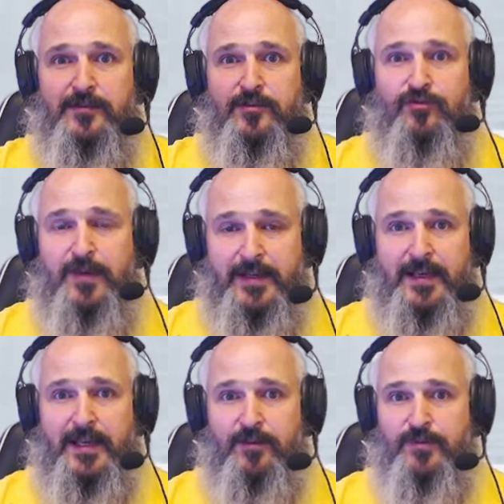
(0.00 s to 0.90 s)
dry
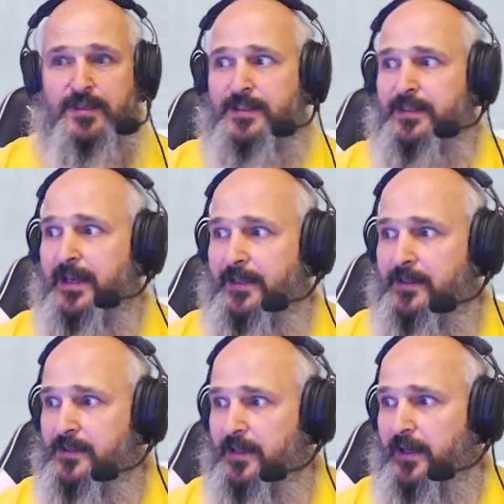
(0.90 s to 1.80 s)
areas at
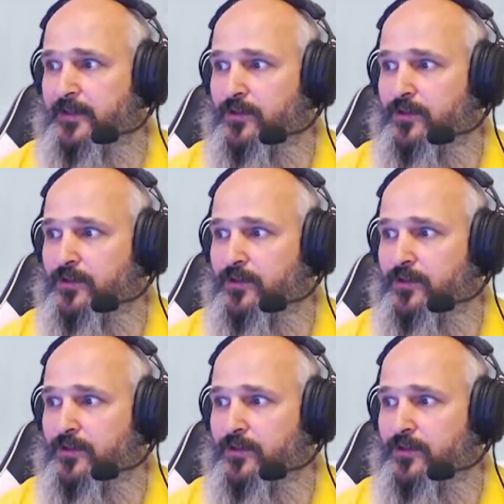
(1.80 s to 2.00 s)
the side.